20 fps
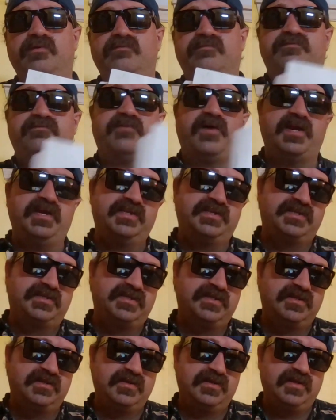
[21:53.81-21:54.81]

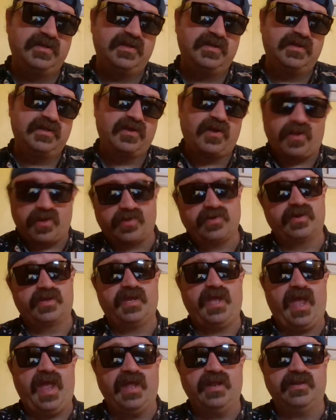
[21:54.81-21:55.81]
fights
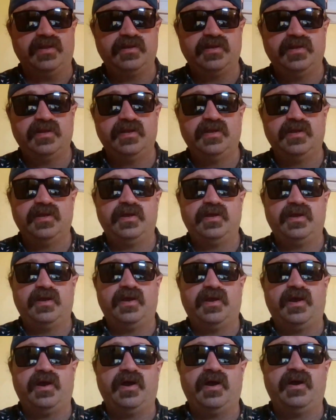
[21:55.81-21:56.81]
Clark Kent.
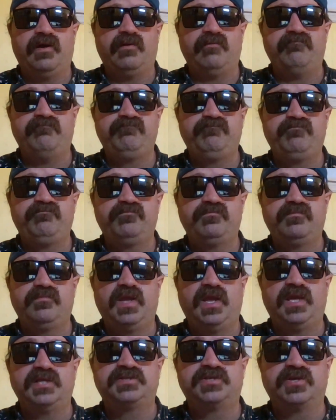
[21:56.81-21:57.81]

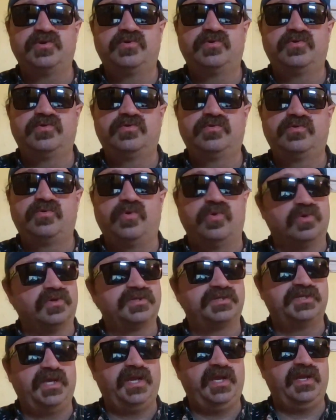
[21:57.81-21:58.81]
It's a
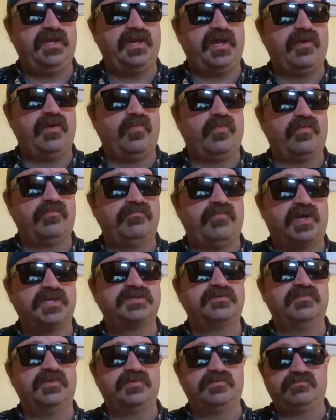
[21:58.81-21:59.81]
cool scene. It
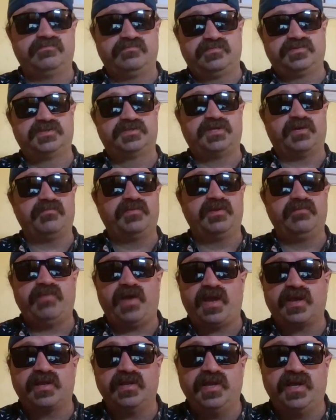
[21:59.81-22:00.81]
must have been something
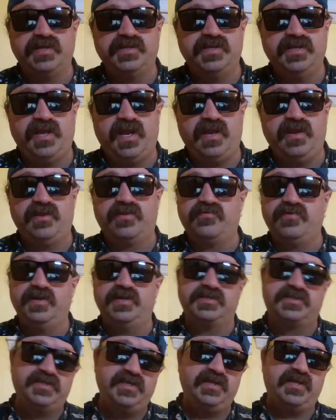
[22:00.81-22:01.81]
back in
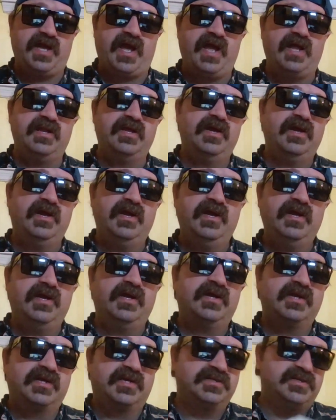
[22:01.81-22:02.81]
1983 to see that,
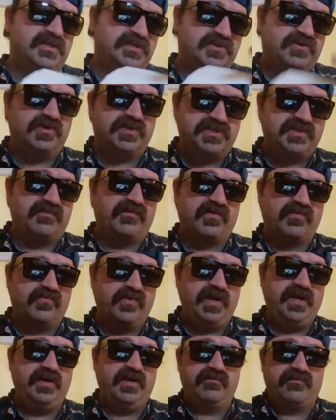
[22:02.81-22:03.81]
because it's Christopher
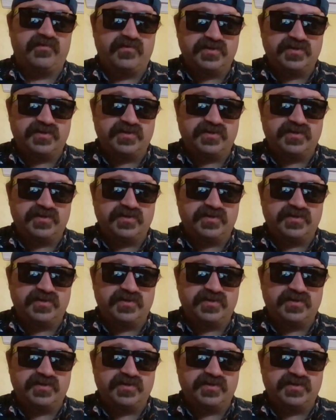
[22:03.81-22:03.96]
Reeve